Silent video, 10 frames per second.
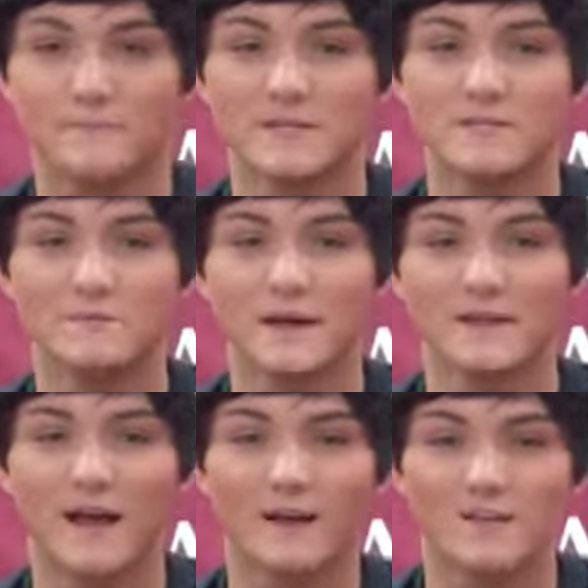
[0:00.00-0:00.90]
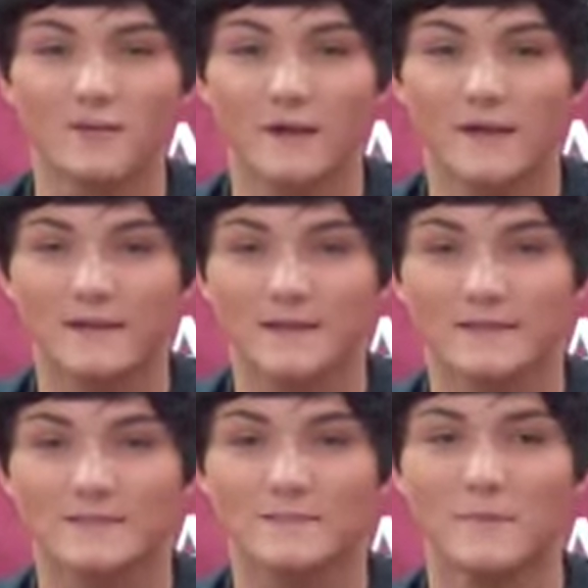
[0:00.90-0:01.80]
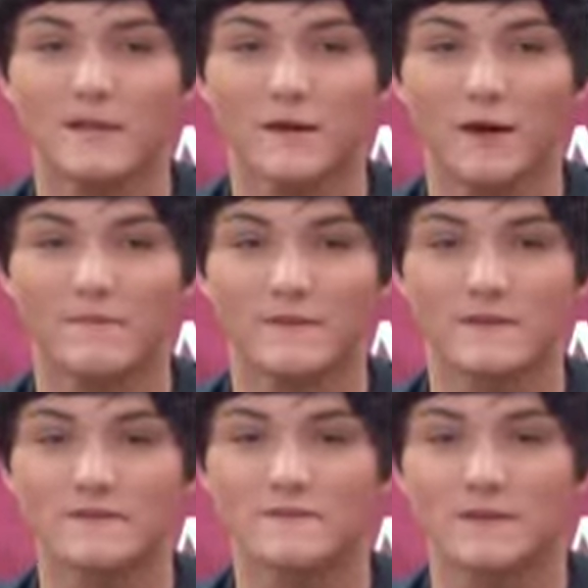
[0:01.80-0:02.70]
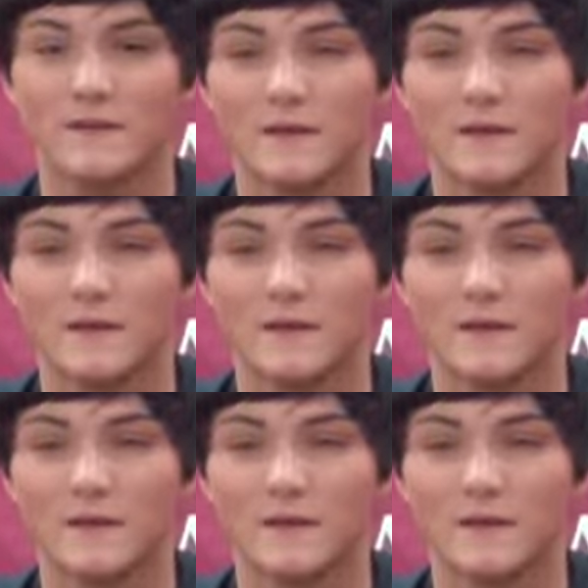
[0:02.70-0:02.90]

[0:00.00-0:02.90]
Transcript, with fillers: Mr. Medlock located next to the main office,